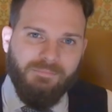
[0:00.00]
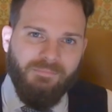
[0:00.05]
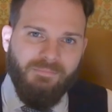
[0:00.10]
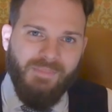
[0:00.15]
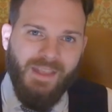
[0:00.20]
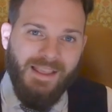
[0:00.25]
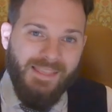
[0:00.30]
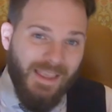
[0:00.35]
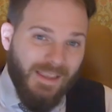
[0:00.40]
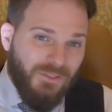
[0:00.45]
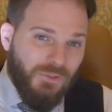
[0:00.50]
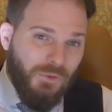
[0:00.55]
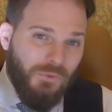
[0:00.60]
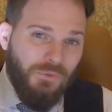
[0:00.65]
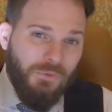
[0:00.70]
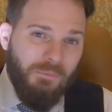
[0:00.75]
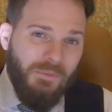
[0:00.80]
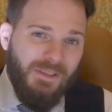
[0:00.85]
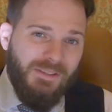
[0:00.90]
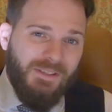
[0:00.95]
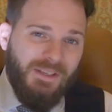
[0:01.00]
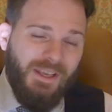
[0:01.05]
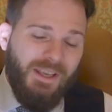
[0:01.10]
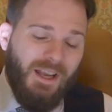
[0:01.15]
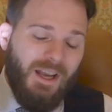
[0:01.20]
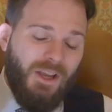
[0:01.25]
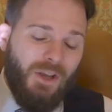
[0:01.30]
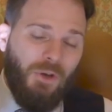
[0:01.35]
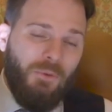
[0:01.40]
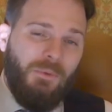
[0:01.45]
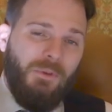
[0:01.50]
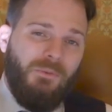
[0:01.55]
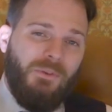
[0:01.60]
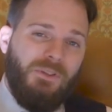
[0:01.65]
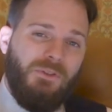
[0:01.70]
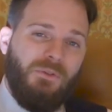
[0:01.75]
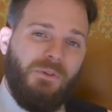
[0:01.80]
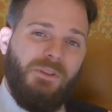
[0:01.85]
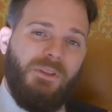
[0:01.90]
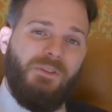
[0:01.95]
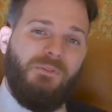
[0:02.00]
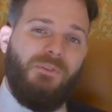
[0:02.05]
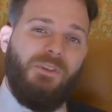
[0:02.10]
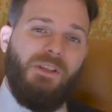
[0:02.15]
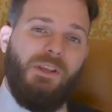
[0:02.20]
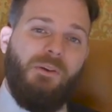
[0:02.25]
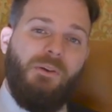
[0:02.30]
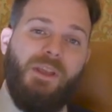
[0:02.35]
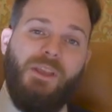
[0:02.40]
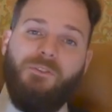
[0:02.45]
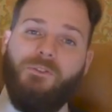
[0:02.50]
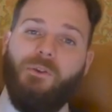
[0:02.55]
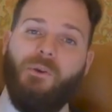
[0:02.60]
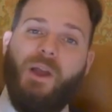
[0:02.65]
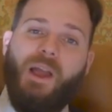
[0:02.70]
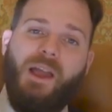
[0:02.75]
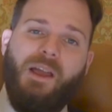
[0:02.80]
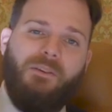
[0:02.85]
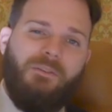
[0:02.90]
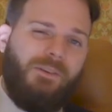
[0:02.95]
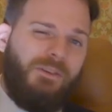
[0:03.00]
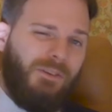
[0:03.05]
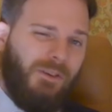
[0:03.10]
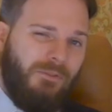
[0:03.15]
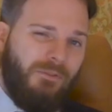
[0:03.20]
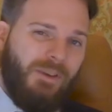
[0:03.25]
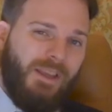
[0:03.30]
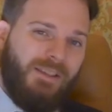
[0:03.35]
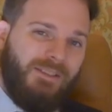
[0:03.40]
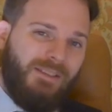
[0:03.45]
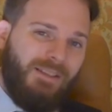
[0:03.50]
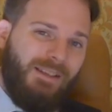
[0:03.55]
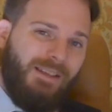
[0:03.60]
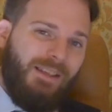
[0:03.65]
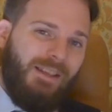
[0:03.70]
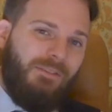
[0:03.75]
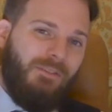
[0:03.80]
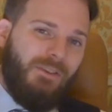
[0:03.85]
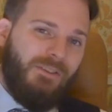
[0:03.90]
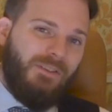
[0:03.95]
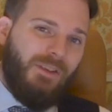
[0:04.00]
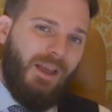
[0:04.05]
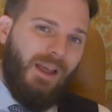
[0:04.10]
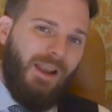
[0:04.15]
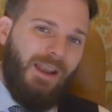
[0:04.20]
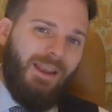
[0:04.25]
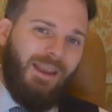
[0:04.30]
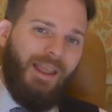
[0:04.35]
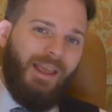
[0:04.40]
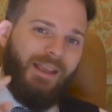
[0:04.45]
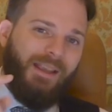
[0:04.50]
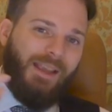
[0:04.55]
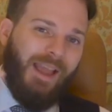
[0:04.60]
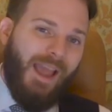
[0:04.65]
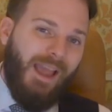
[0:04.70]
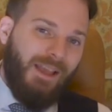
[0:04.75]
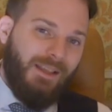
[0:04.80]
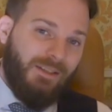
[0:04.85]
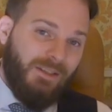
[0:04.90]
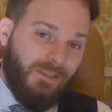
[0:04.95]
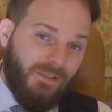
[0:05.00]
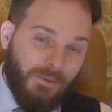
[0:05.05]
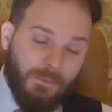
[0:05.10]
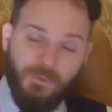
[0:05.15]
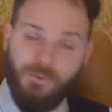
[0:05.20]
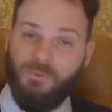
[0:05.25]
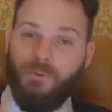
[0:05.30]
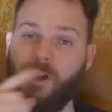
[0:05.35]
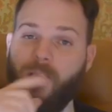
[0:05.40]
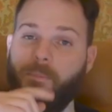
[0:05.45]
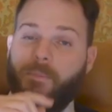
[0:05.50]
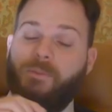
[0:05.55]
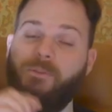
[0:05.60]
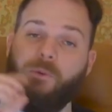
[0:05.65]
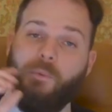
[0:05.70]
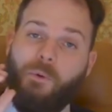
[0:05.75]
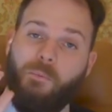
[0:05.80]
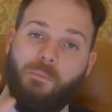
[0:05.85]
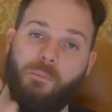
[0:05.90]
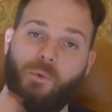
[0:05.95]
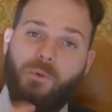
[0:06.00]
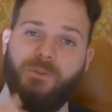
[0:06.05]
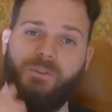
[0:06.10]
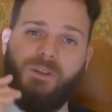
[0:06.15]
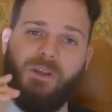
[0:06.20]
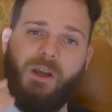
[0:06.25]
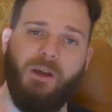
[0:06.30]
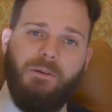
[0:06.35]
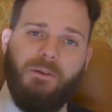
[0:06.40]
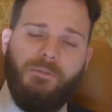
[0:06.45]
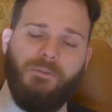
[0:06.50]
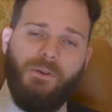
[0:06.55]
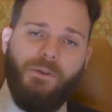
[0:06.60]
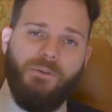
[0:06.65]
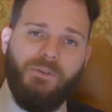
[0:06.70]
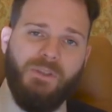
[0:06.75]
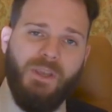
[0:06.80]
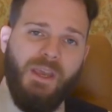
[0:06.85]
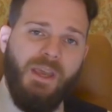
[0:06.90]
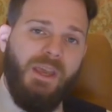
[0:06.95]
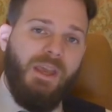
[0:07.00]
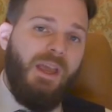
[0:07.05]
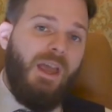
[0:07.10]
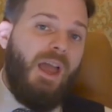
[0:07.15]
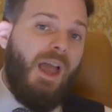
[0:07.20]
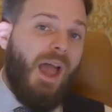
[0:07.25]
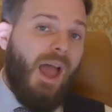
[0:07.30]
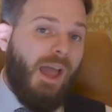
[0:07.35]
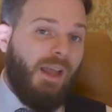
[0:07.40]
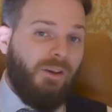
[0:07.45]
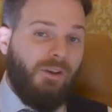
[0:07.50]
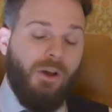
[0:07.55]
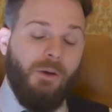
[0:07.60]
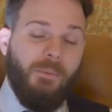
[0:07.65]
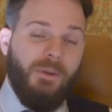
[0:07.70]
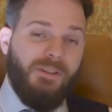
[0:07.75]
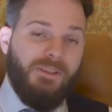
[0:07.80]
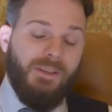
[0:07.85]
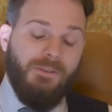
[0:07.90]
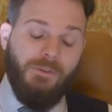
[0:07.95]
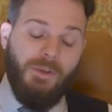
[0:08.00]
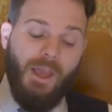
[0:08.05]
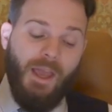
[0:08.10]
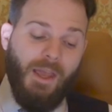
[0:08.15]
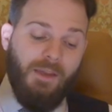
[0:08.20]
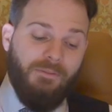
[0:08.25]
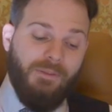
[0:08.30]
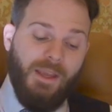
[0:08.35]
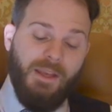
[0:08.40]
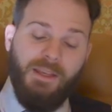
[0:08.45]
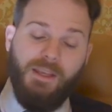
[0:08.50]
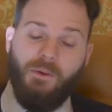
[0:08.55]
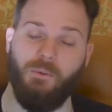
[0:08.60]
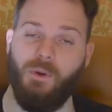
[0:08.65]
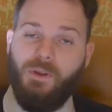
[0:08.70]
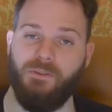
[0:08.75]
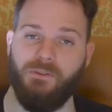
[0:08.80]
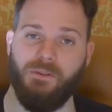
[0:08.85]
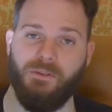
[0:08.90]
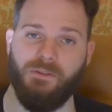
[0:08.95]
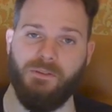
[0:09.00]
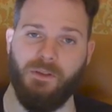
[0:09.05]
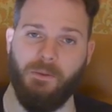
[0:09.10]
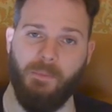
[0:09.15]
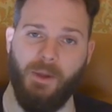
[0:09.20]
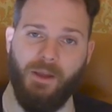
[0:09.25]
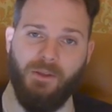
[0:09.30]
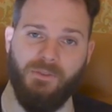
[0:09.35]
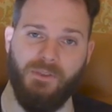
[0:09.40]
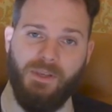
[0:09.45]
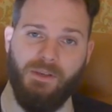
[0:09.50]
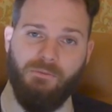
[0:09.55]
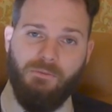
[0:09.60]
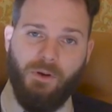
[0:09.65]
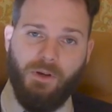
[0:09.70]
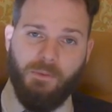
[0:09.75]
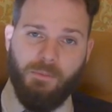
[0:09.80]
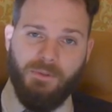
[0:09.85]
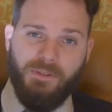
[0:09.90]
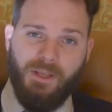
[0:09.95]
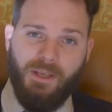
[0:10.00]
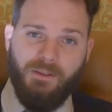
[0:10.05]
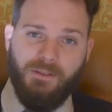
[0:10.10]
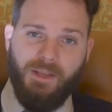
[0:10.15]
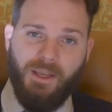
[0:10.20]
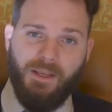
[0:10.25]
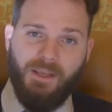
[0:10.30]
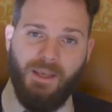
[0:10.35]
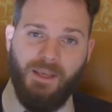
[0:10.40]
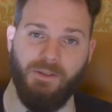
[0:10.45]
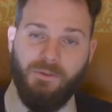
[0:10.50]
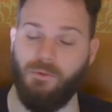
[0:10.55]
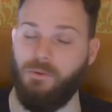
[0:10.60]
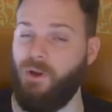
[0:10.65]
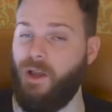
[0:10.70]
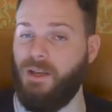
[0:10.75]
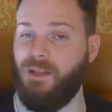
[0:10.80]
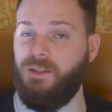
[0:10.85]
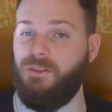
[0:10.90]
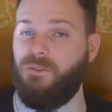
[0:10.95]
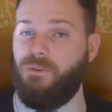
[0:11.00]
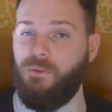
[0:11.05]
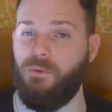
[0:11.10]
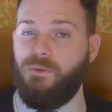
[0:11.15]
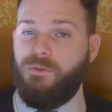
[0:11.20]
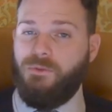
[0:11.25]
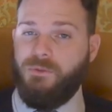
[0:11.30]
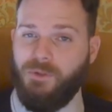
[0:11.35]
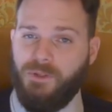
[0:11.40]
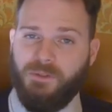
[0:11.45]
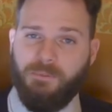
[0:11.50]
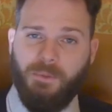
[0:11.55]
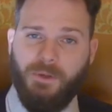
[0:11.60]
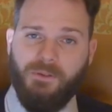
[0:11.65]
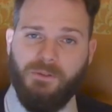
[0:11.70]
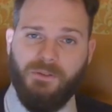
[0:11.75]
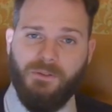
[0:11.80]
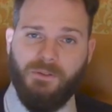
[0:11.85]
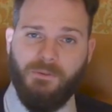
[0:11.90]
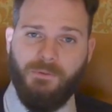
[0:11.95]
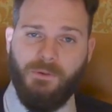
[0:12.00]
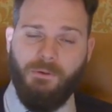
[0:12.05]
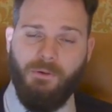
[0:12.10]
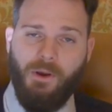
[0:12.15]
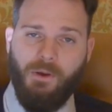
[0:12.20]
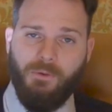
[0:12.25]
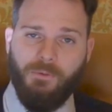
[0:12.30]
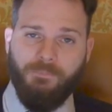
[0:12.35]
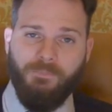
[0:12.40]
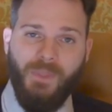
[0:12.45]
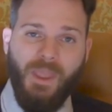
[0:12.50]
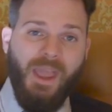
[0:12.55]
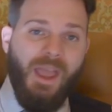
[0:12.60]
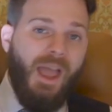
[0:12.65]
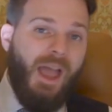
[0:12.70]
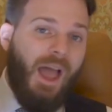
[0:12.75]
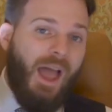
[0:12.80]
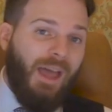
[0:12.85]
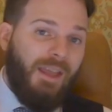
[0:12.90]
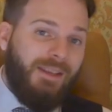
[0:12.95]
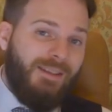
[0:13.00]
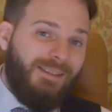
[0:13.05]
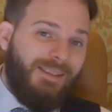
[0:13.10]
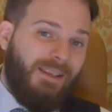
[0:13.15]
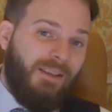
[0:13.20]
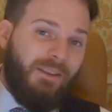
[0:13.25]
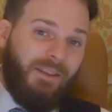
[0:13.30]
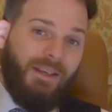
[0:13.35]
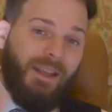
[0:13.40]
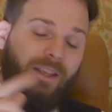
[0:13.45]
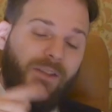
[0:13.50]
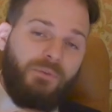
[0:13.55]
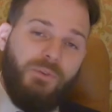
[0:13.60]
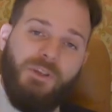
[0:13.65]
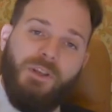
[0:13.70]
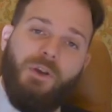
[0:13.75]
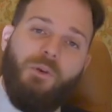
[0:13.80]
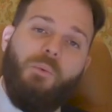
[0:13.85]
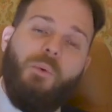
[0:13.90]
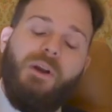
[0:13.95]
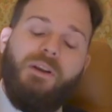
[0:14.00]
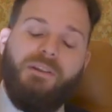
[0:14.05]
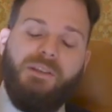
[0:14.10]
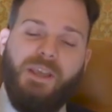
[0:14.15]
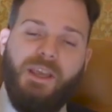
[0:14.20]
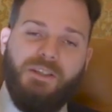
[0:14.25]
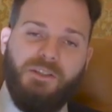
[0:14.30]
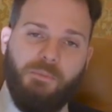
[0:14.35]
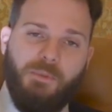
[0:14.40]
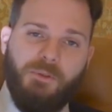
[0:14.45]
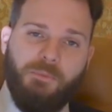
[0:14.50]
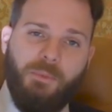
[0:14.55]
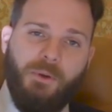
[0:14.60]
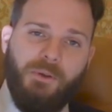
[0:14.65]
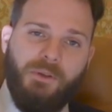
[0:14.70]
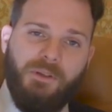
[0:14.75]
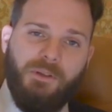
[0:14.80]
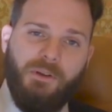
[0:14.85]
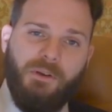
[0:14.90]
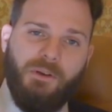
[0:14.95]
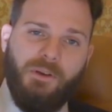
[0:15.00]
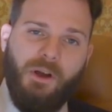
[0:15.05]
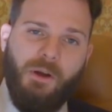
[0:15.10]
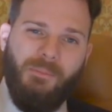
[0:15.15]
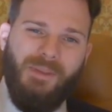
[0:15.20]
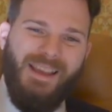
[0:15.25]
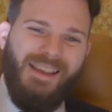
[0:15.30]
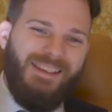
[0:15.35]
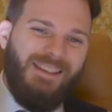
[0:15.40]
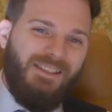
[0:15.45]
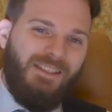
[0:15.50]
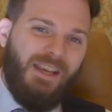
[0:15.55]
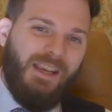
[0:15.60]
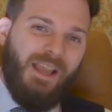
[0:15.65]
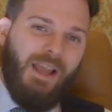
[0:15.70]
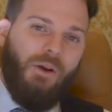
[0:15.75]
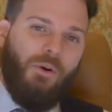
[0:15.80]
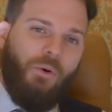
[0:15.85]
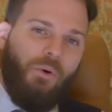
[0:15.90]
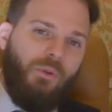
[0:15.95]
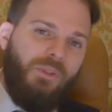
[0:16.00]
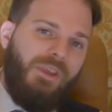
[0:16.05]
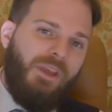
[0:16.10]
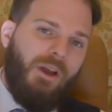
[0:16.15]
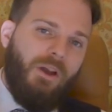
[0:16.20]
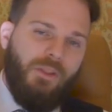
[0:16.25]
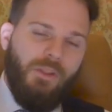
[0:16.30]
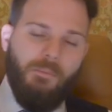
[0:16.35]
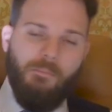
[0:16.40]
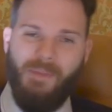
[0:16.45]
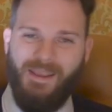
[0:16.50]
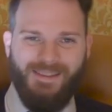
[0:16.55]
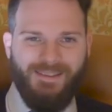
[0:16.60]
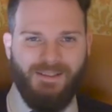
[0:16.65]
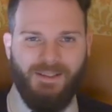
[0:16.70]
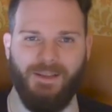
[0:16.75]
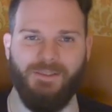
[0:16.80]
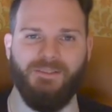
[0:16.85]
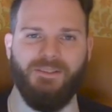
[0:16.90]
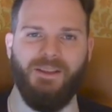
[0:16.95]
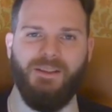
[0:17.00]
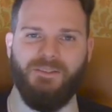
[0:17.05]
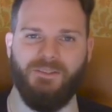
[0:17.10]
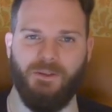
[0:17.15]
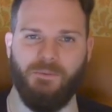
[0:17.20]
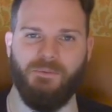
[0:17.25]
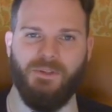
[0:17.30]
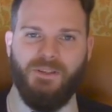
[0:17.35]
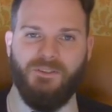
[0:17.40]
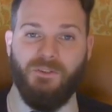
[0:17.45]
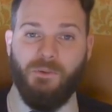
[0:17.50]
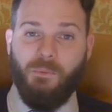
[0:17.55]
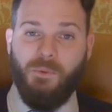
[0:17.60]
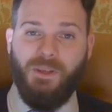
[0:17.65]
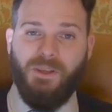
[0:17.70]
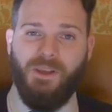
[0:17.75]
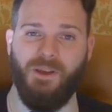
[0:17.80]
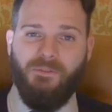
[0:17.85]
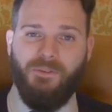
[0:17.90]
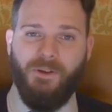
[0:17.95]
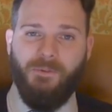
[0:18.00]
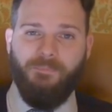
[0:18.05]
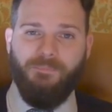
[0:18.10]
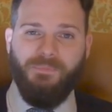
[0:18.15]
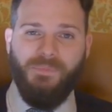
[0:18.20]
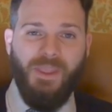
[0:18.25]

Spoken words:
That's all from me today. I hope you've enjoyed this video. If you have, don't forget to leave us a like and a subscribe if you want more cigar reviews. And comment if you have any questions about the Rocky Patel Decade or any thoughts or experiences of your own. And until the next video, why don't you head to bespokeunit.com to check out all the other men's lifestyle subjects that we cover.